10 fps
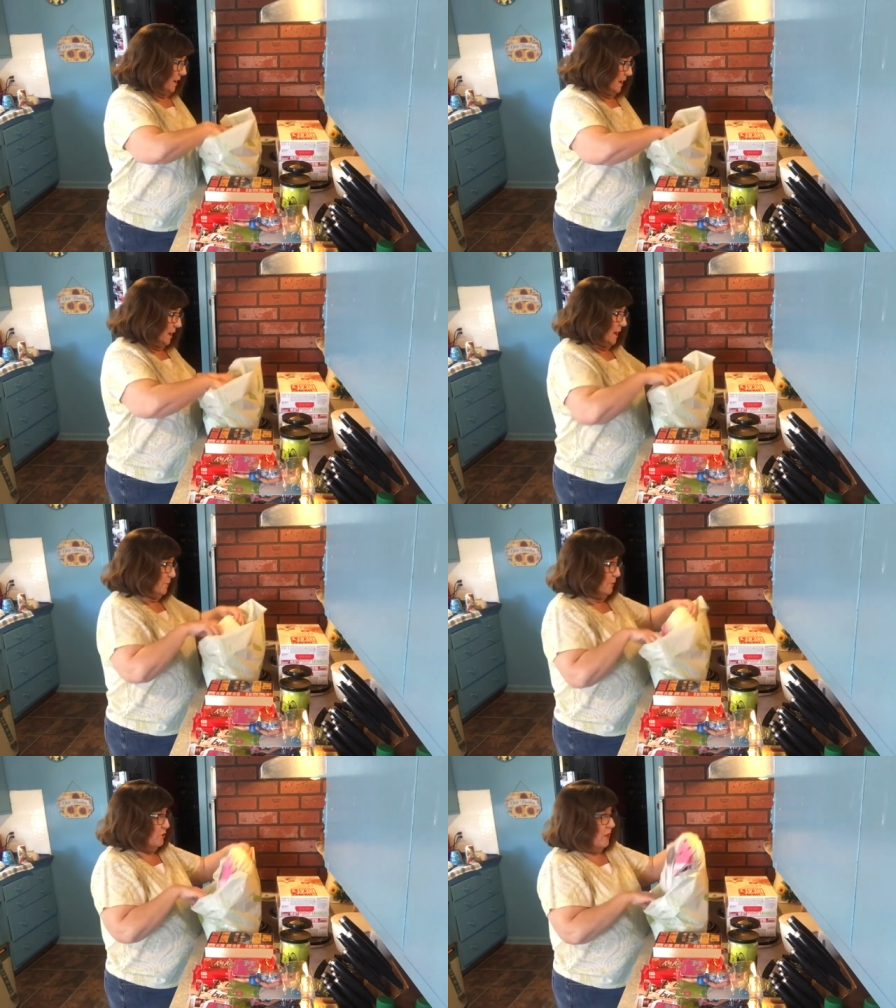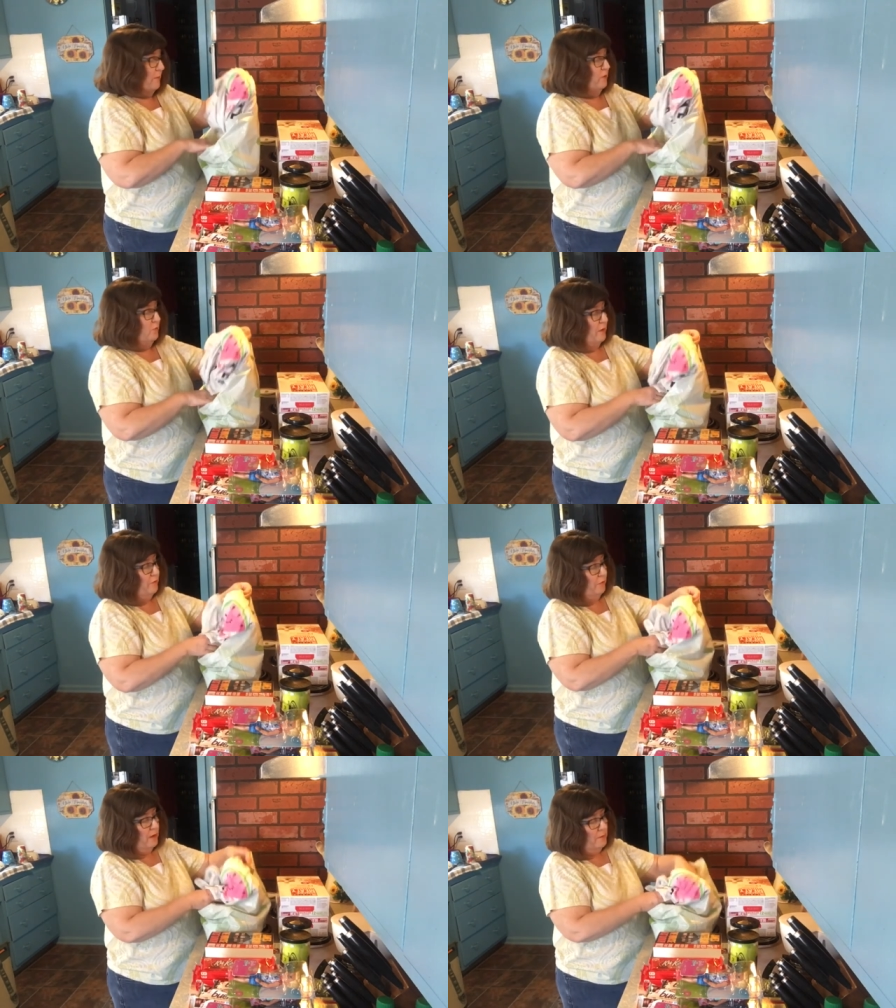they've pajamas right in
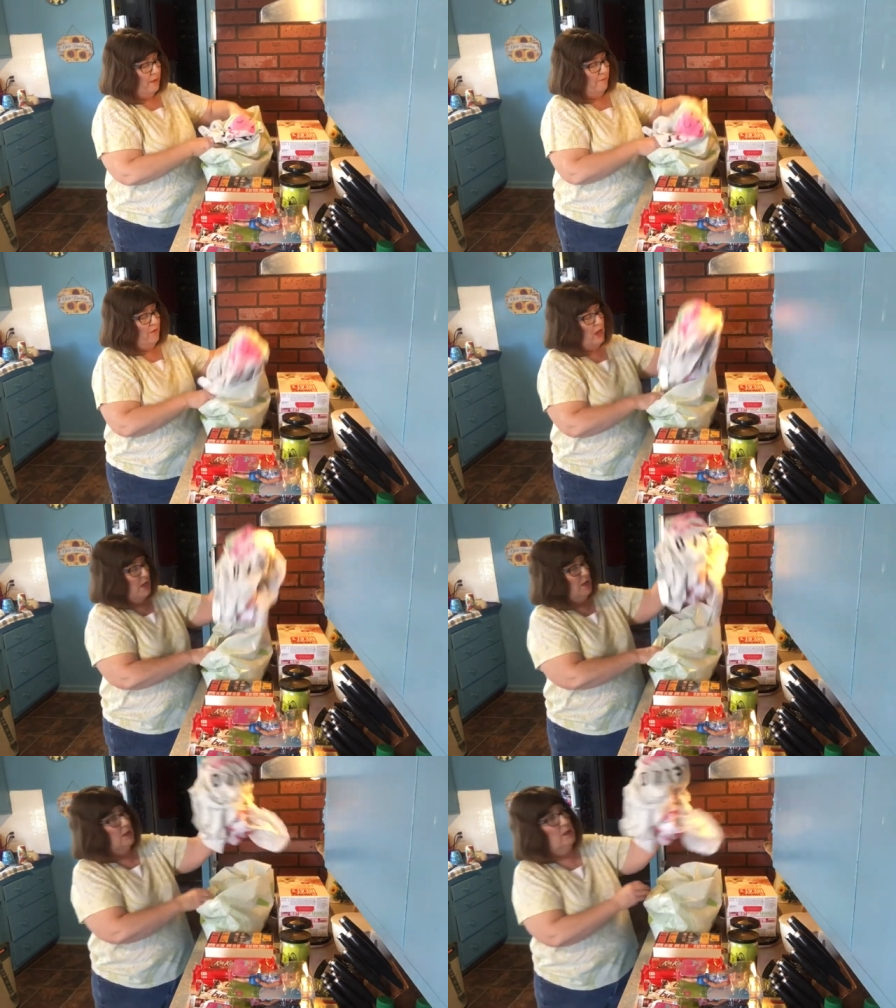front of my face.